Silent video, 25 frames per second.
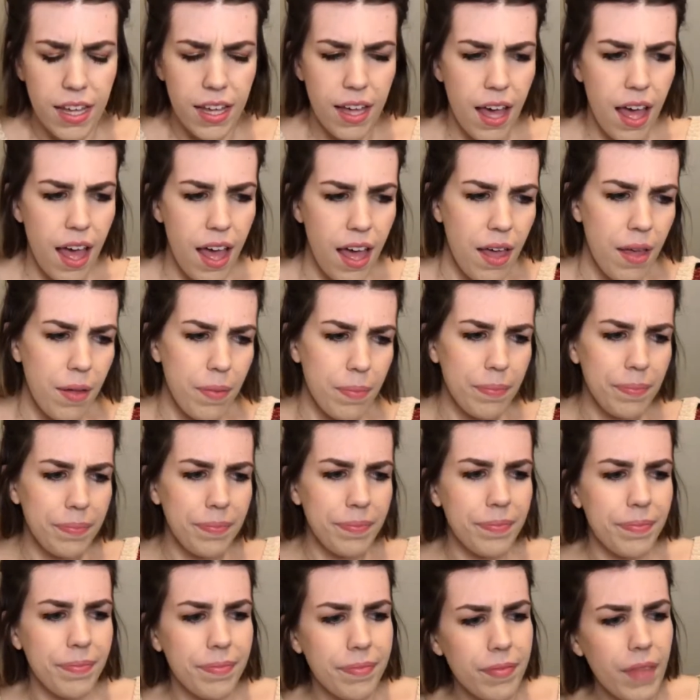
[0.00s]

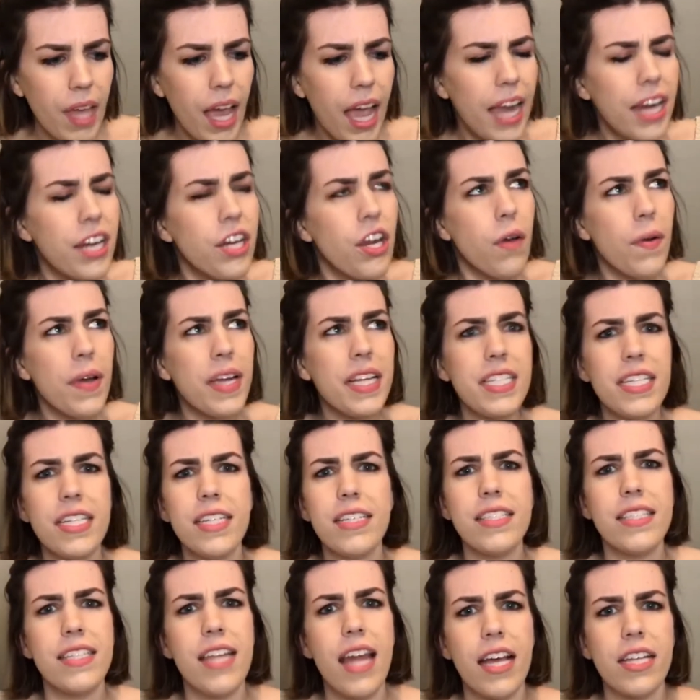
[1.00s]
I know I did a
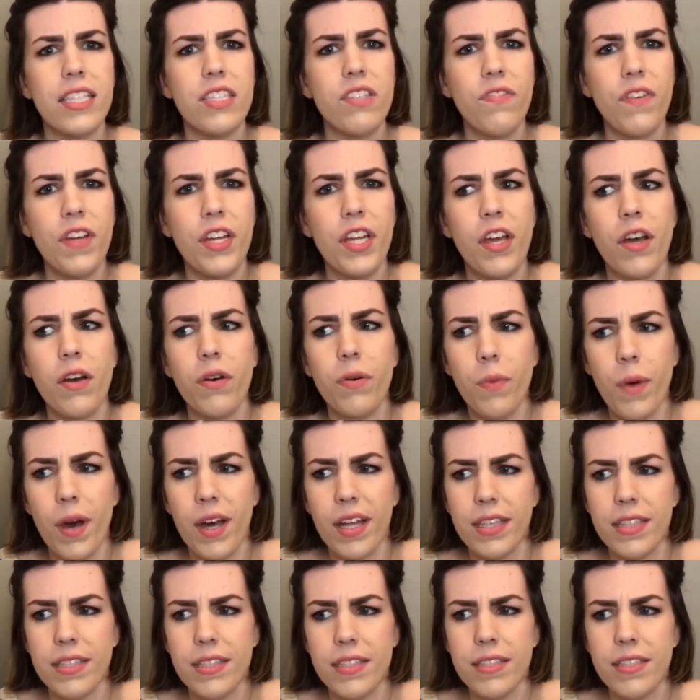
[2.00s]
stats video
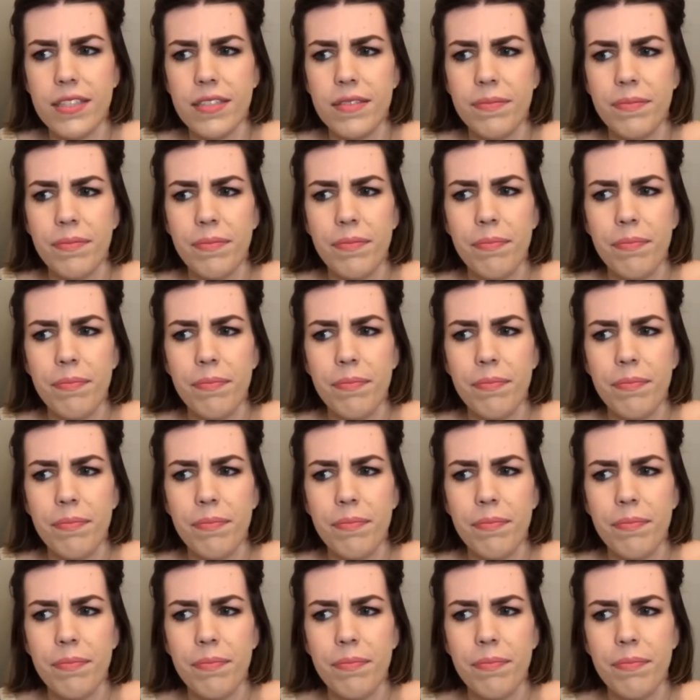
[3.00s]
once.